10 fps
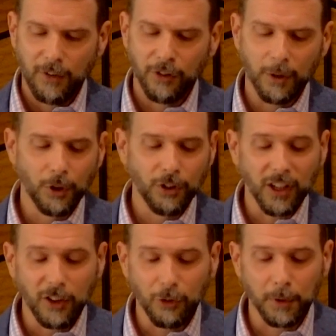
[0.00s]
If someone's
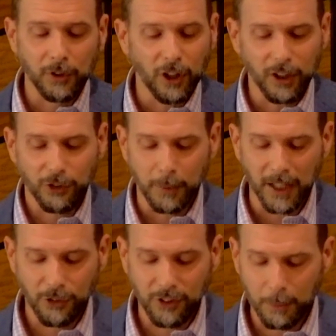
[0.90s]
husband talks
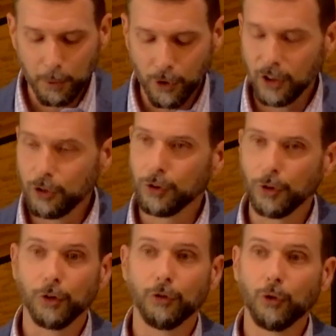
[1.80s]
about separation
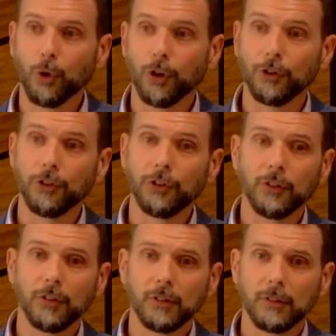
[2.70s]
or divorce,
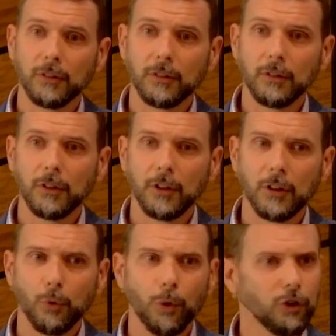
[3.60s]

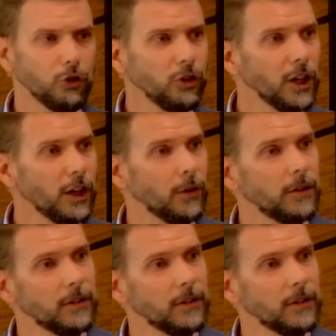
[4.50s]
where does she go?